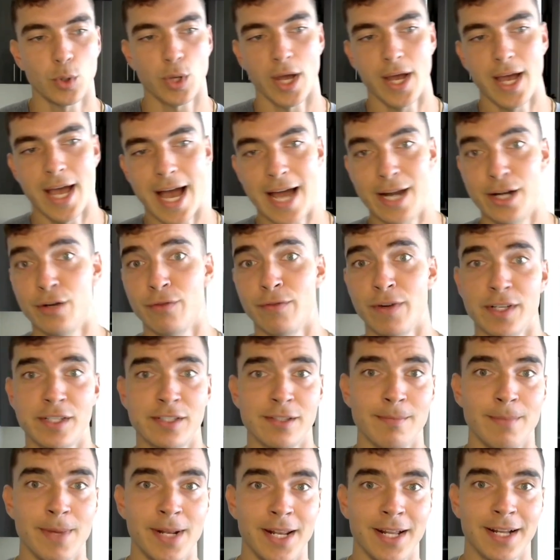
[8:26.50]
Okay, had to
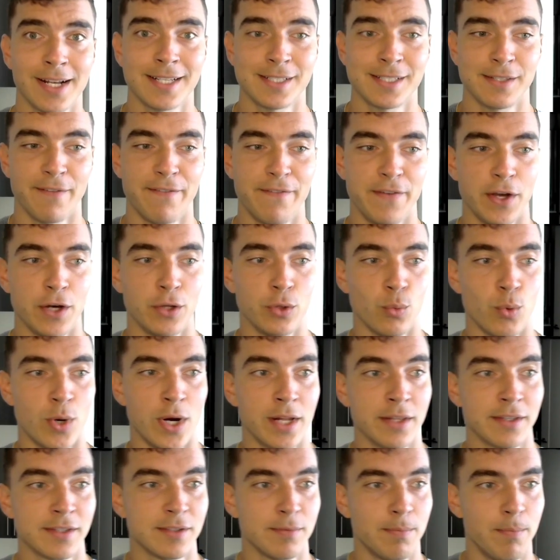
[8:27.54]
resubmit it because it failed
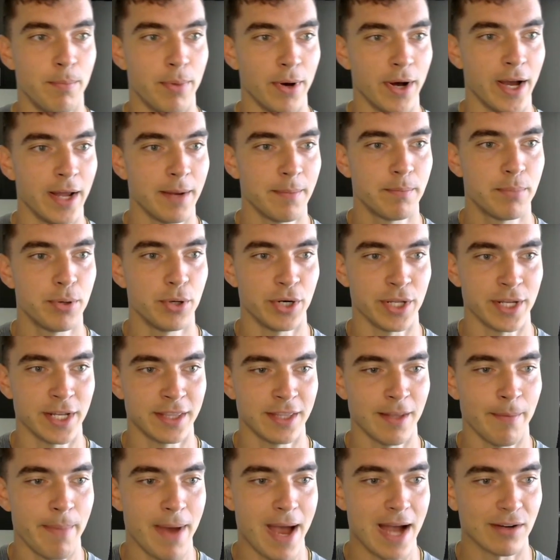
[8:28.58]
once, but putting
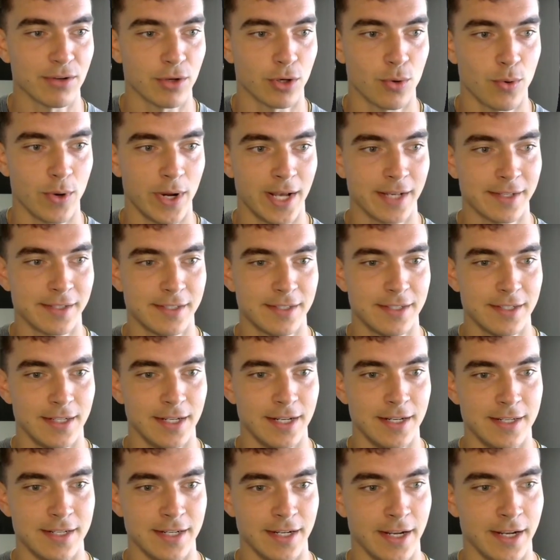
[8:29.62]
in the back request,
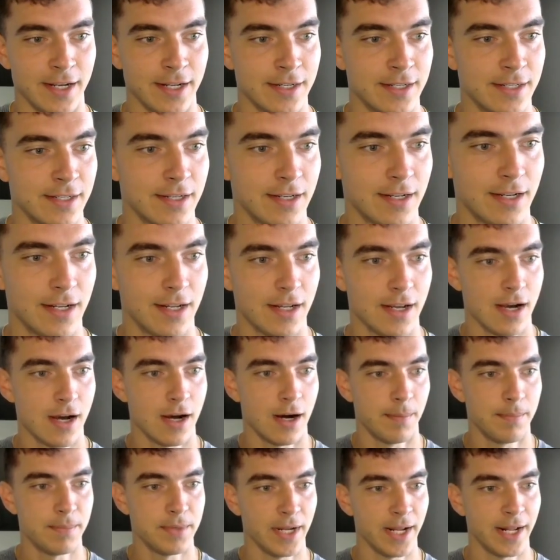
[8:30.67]
it did
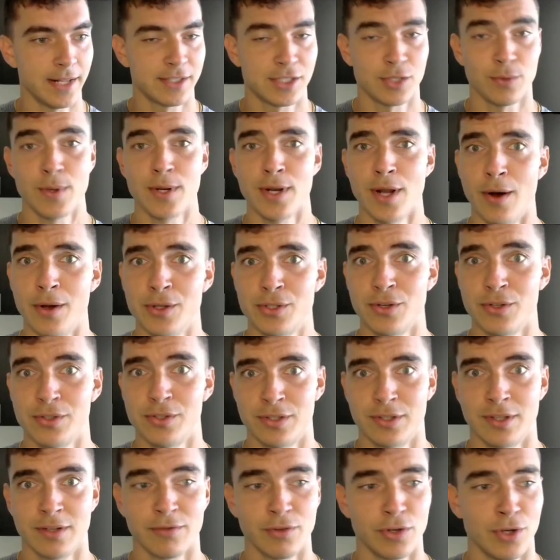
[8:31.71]
update, so we know it's
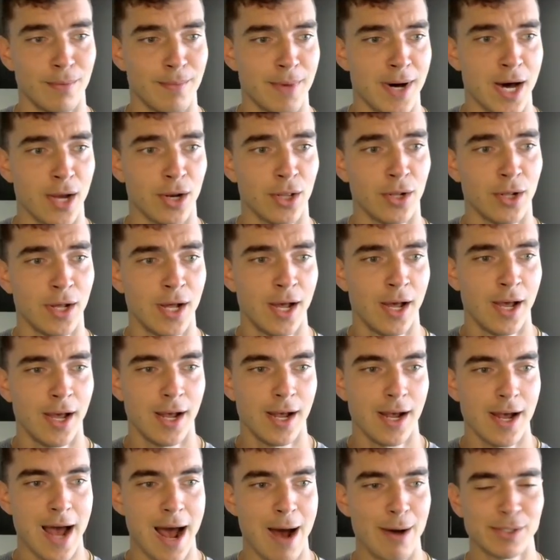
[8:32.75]
using the real model.
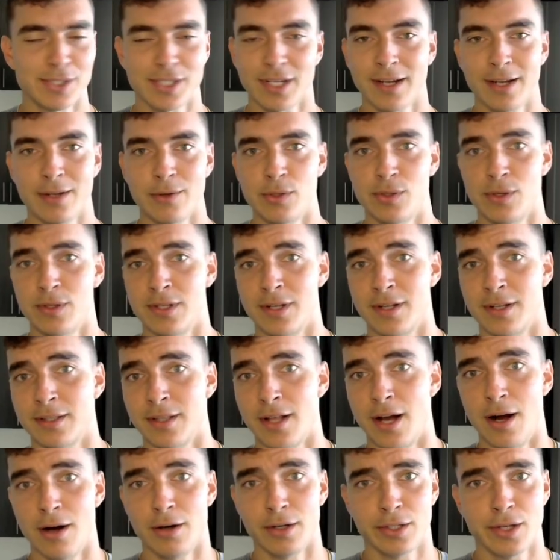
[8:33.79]
I was thinking it was using
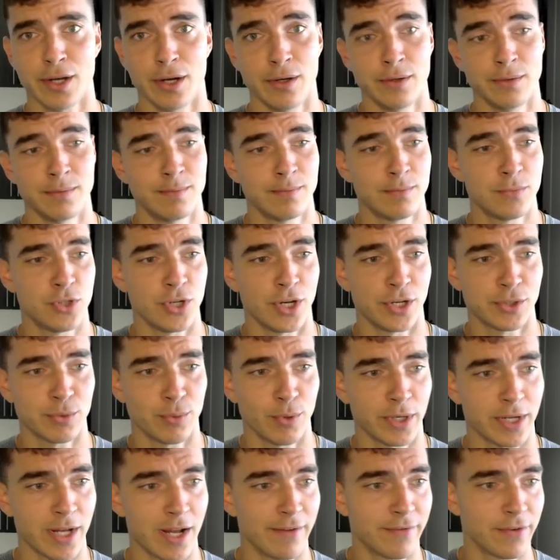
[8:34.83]
the hard code chest
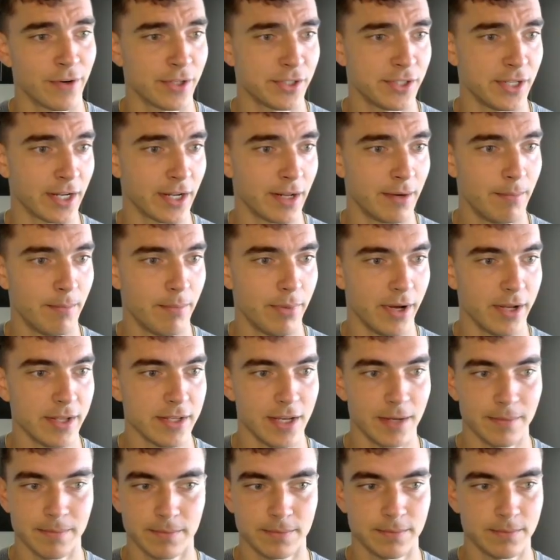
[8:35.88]
workout for a second,
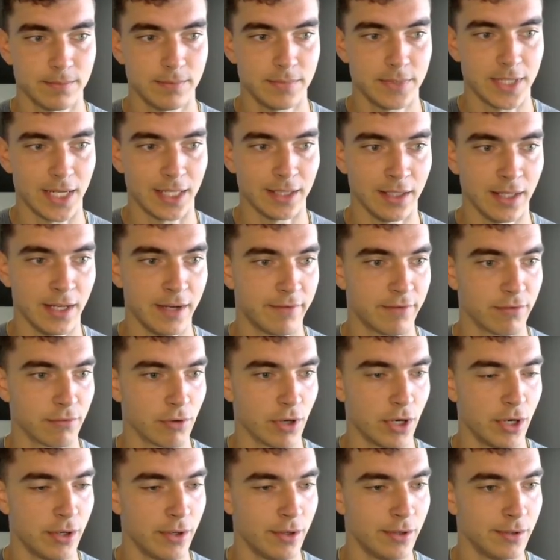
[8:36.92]
but yep, deadlift,
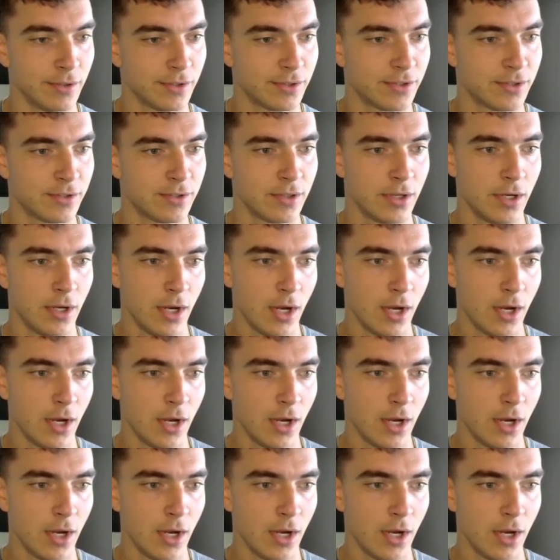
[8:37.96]
rows,